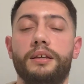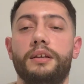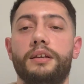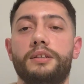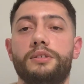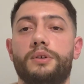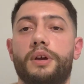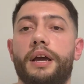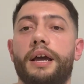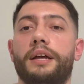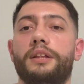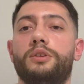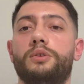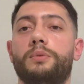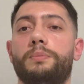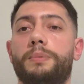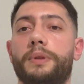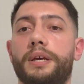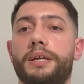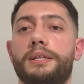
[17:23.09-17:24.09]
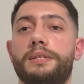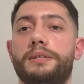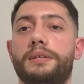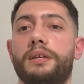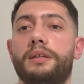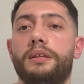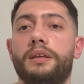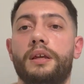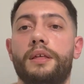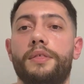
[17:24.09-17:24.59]
So I had to place
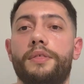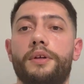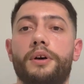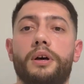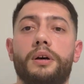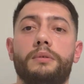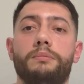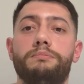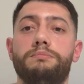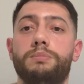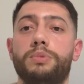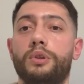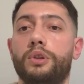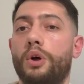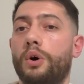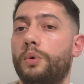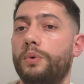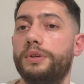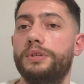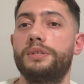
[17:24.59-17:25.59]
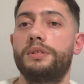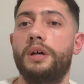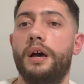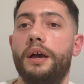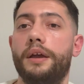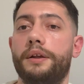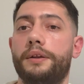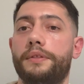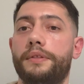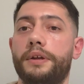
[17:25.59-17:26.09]
it in the lowest
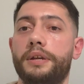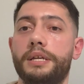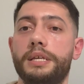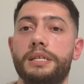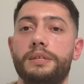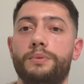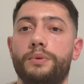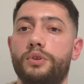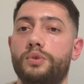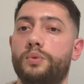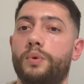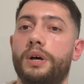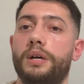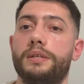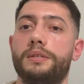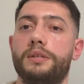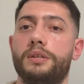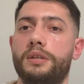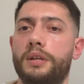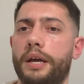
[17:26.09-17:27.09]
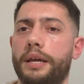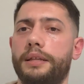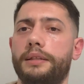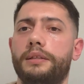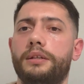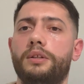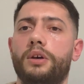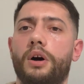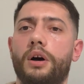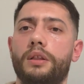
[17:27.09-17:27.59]
tier there is, which was
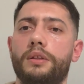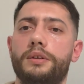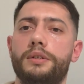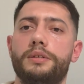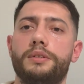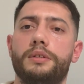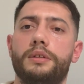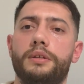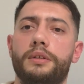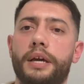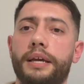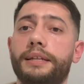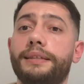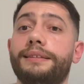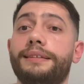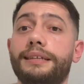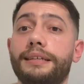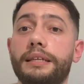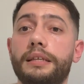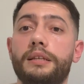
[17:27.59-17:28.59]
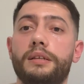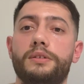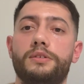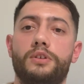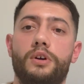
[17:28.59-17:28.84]
$19, 19,